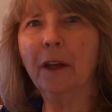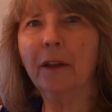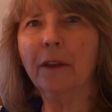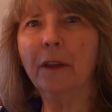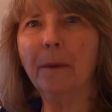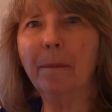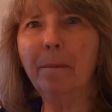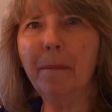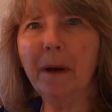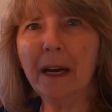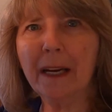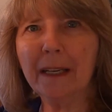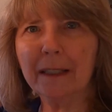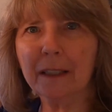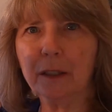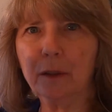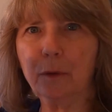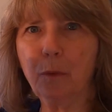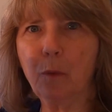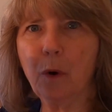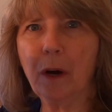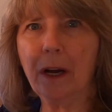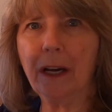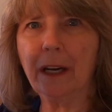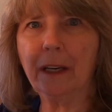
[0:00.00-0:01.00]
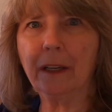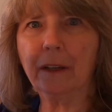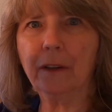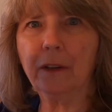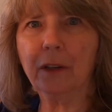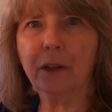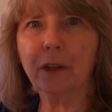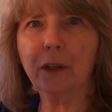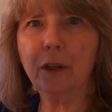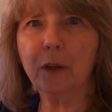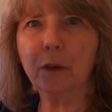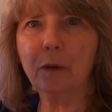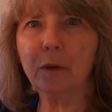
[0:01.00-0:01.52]
The best way
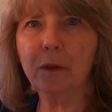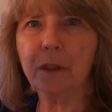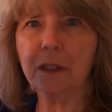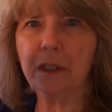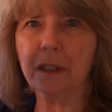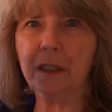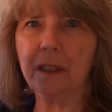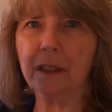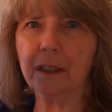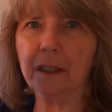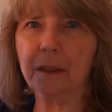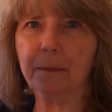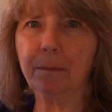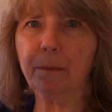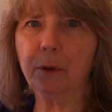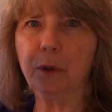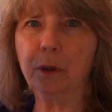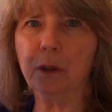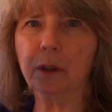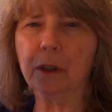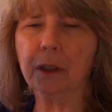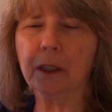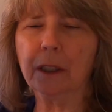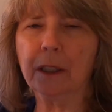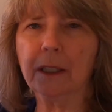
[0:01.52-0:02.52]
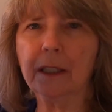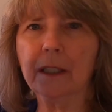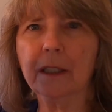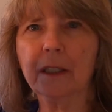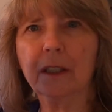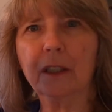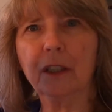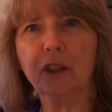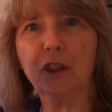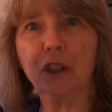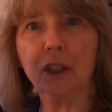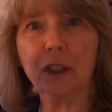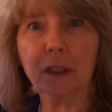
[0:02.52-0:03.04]
to use this book is
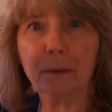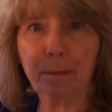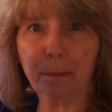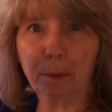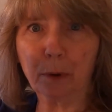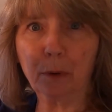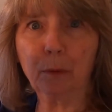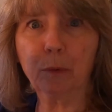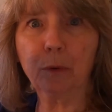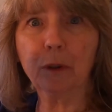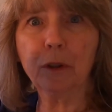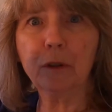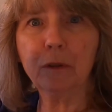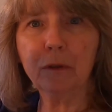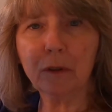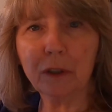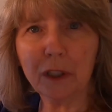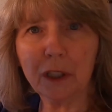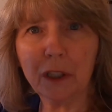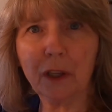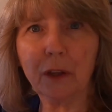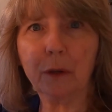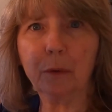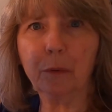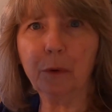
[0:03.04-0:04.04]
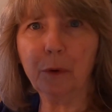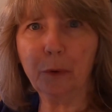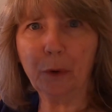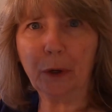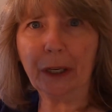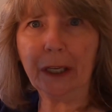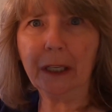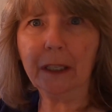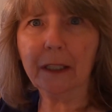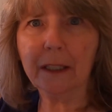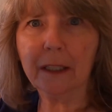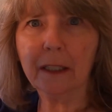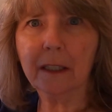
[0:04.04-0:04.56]
to just peruse through
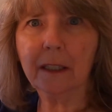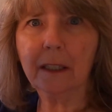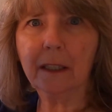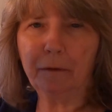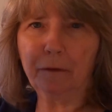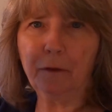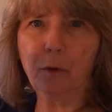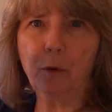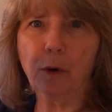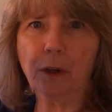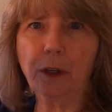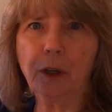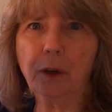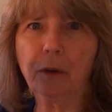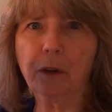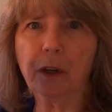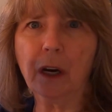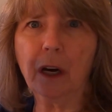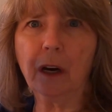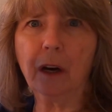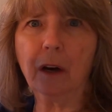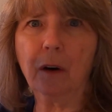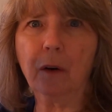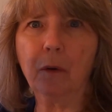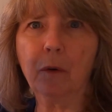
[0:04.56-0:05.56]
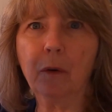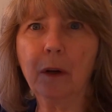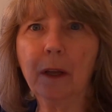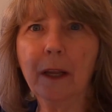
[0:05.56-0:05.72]
it before you go.